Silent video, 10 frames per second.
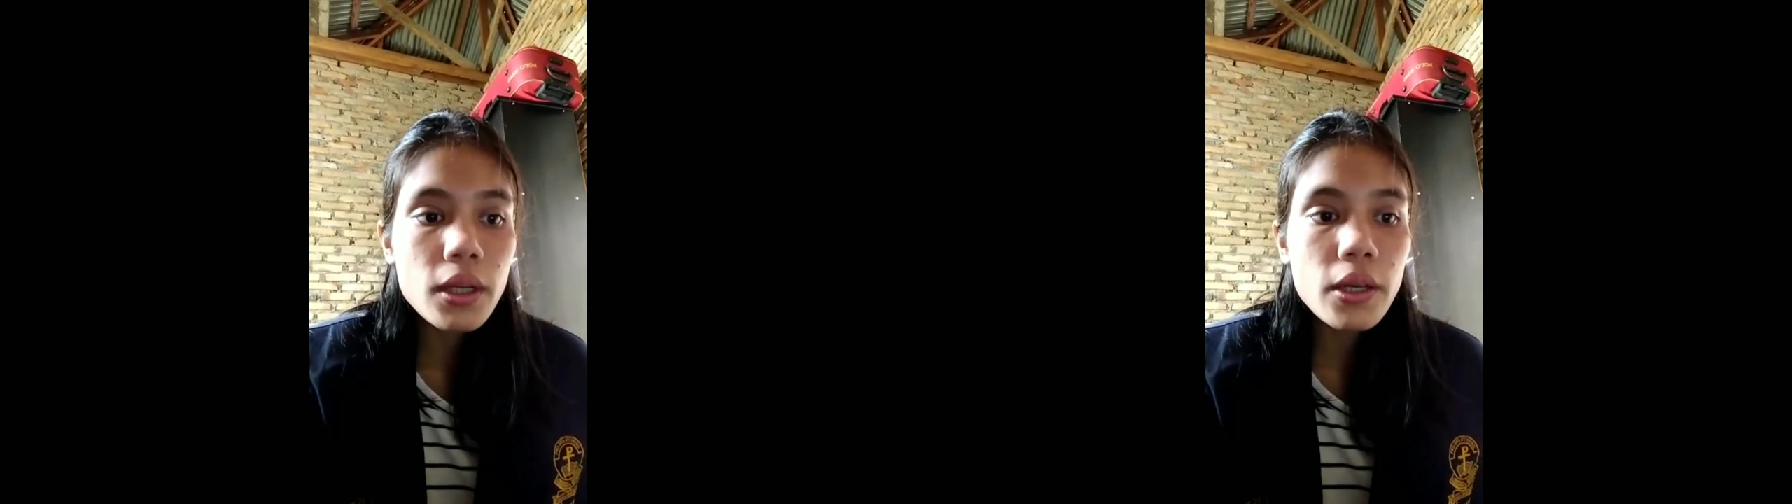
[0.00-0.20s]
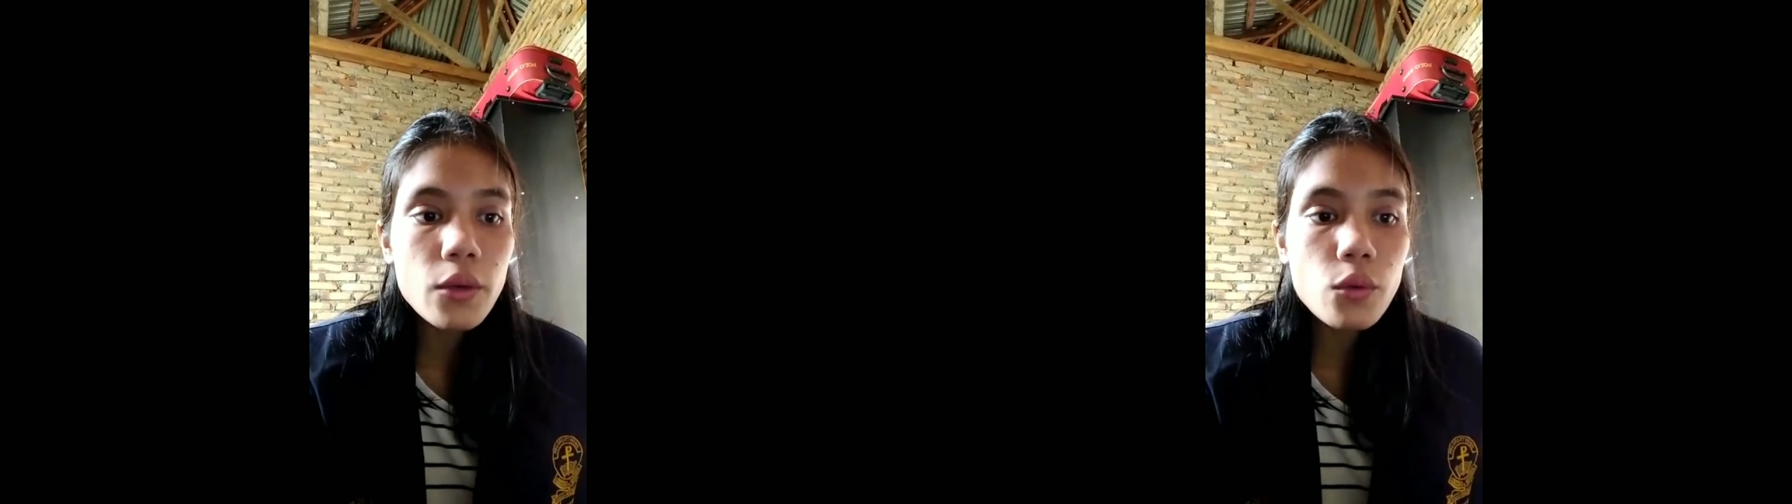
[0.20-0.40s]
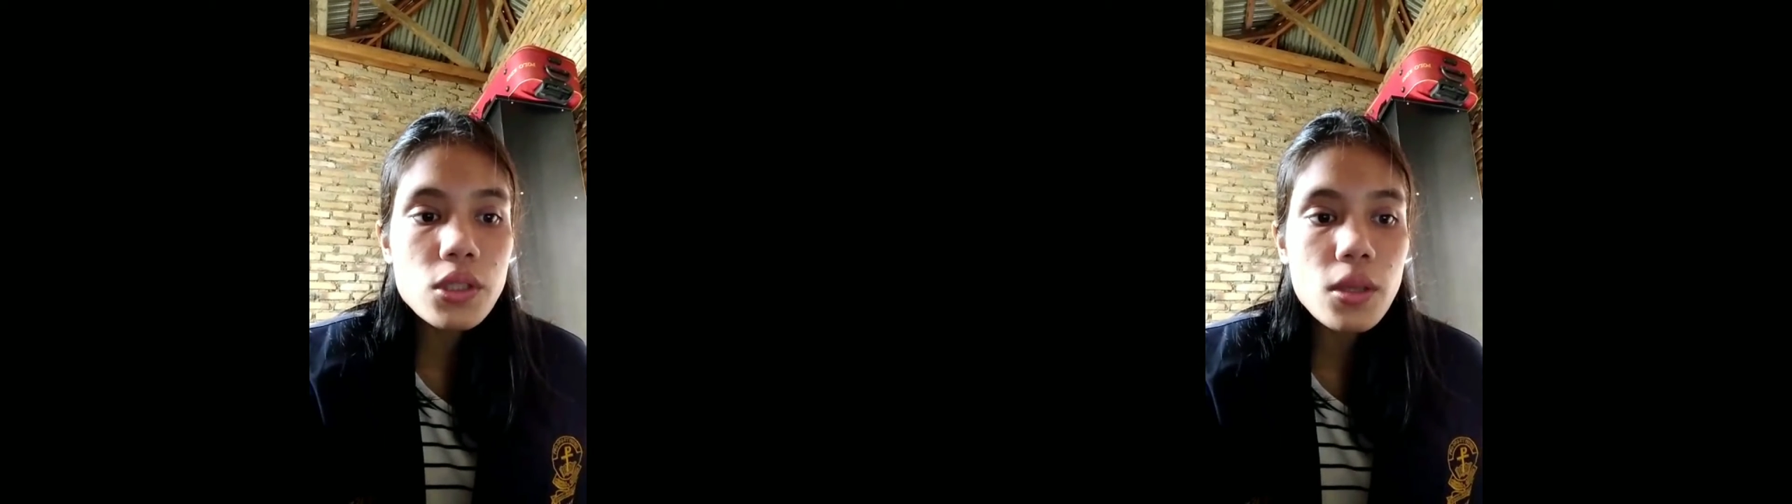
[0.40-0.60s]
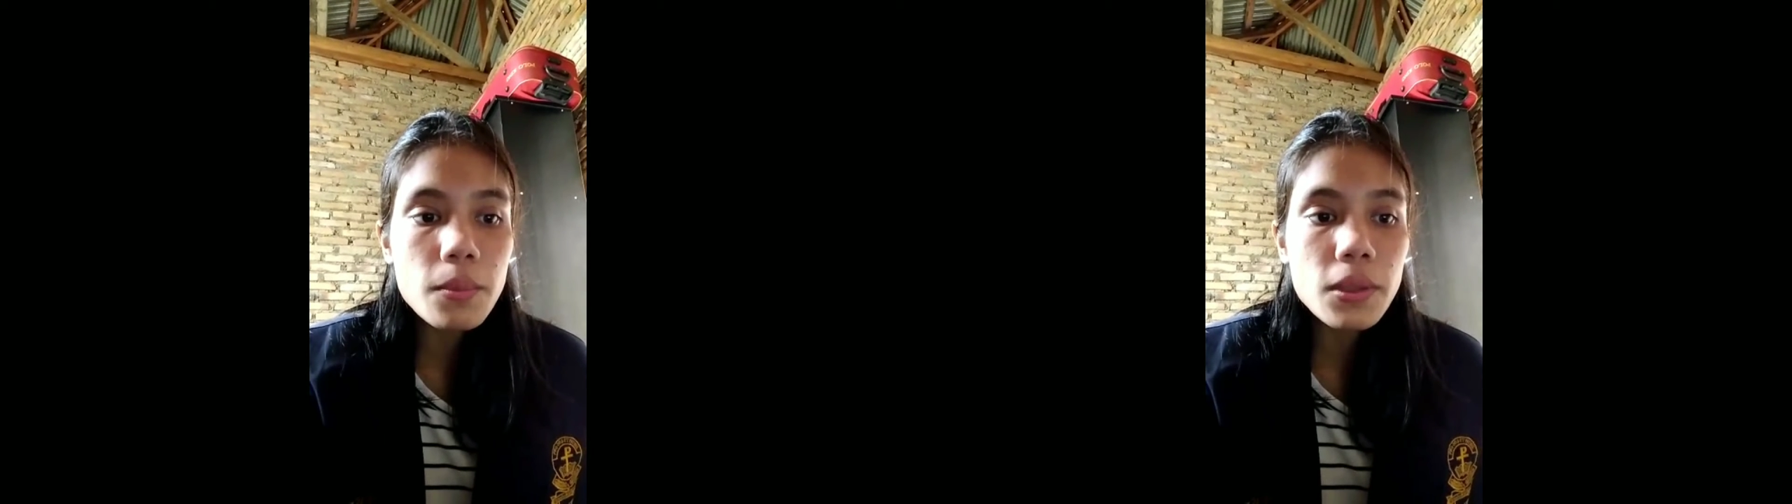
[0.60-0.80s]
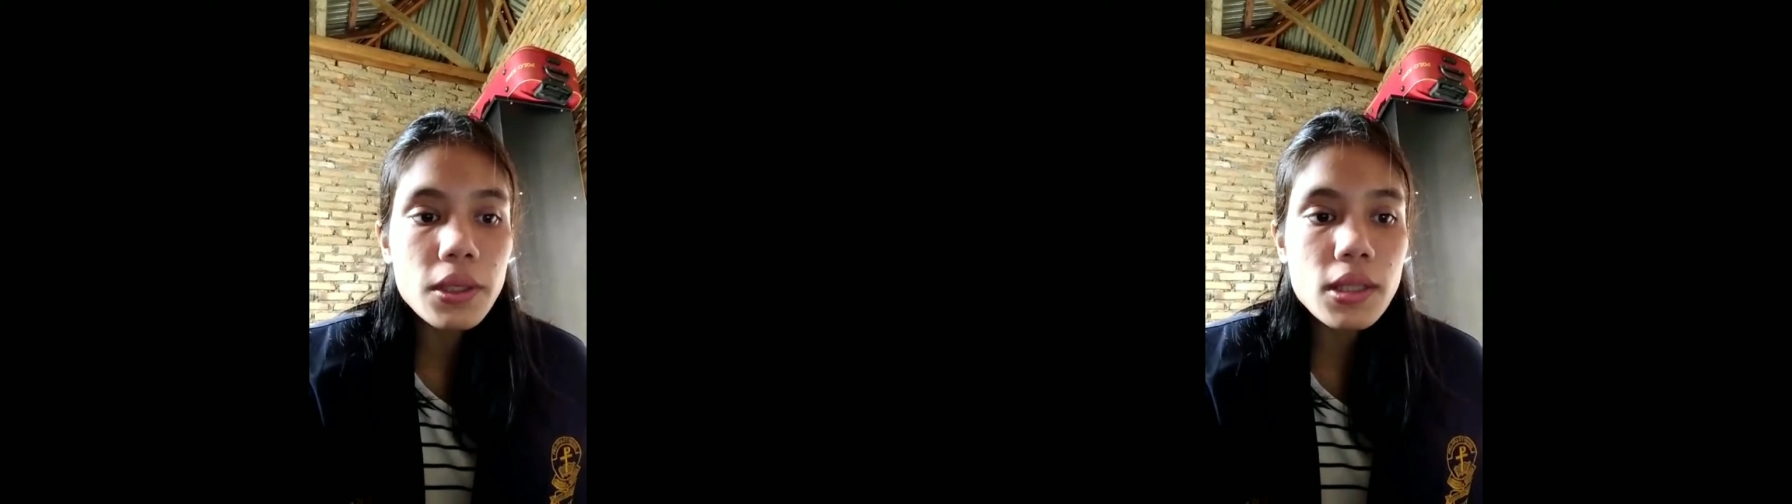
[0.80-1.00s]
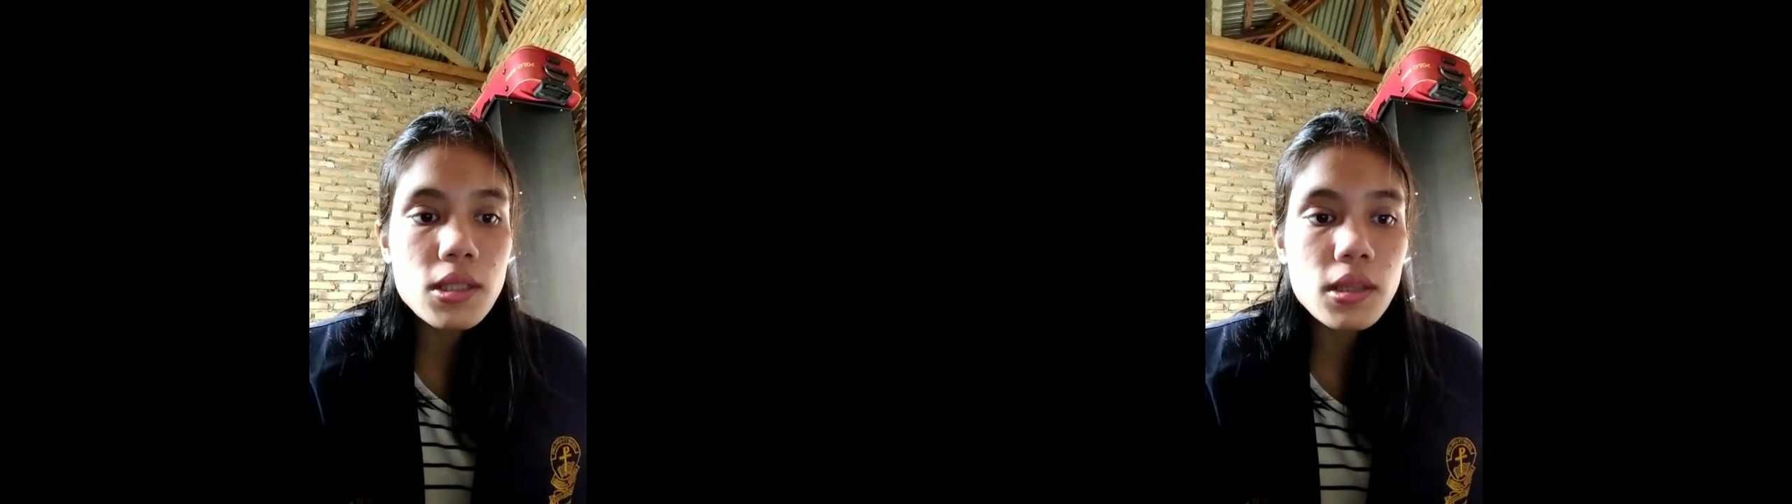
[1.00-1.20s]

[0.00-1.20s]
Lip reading: language application